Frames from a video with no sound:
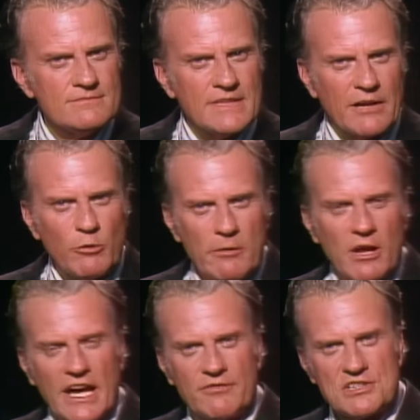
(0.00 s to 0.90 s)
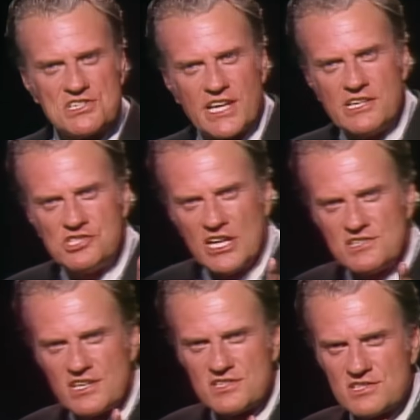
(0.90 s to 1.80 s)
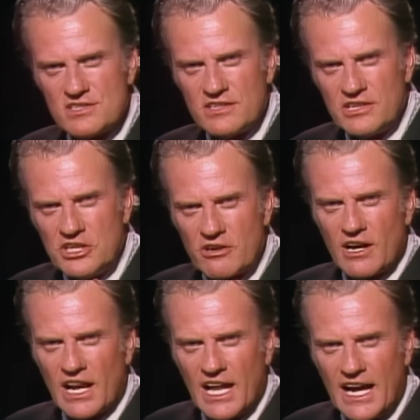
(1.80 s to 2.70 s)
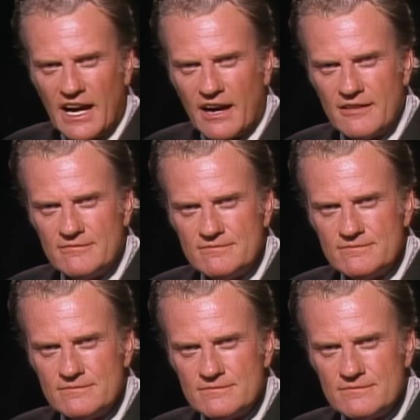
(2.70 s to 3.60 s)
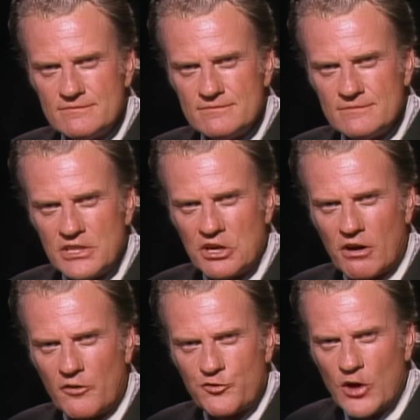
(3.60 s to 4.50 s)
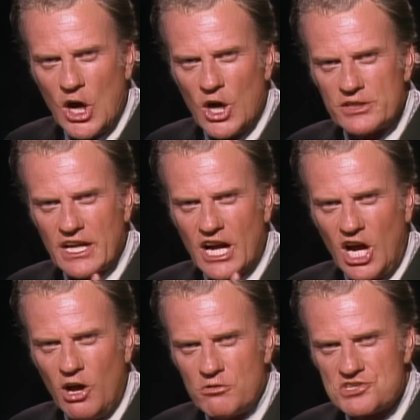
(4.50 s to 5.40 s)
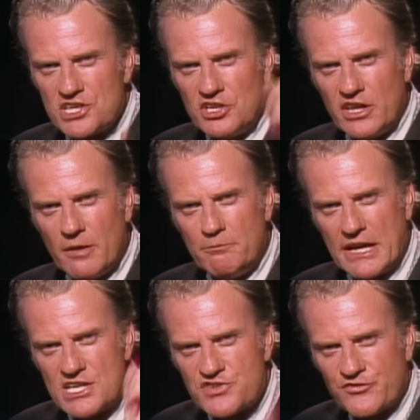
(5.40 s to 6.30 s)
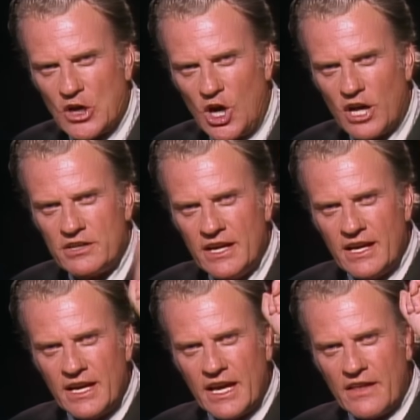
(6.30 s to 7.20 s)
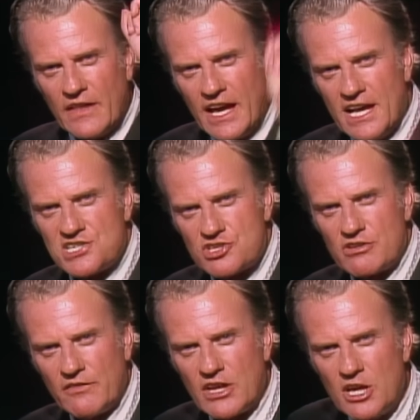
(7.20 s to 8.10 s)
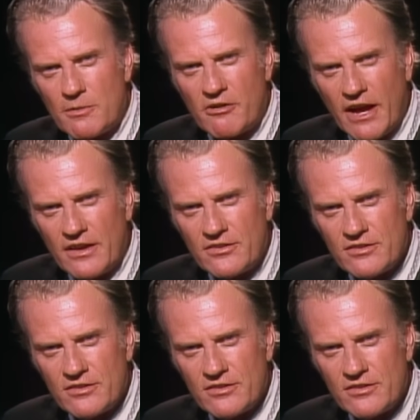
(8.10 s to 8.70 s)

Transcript: And we will have to say, Jesus, you're a liar. You're a fraud and a hoax, and you're the biggest fraud in the history of the human race.